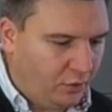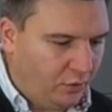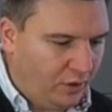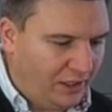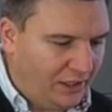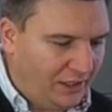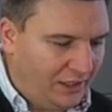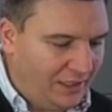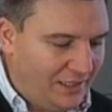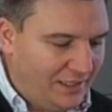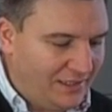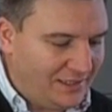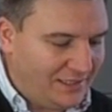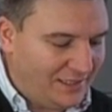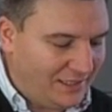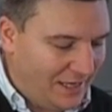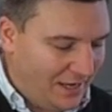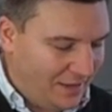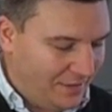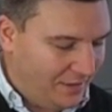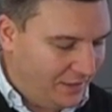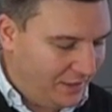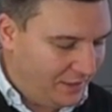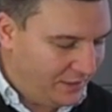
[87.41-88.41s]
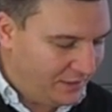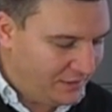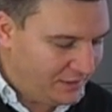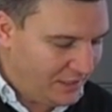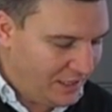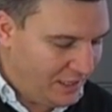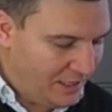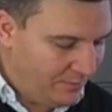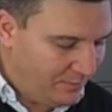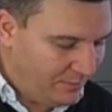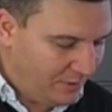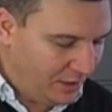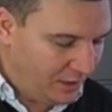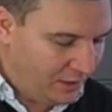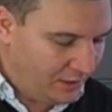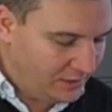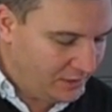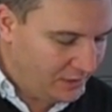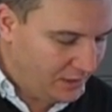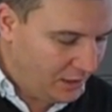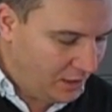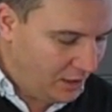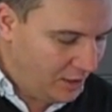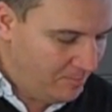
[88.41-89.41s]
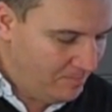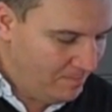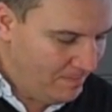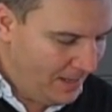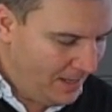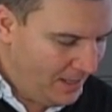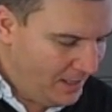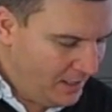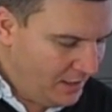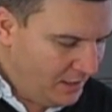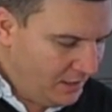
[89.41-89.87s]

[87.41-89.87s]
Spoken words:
quickly together, same kind of time.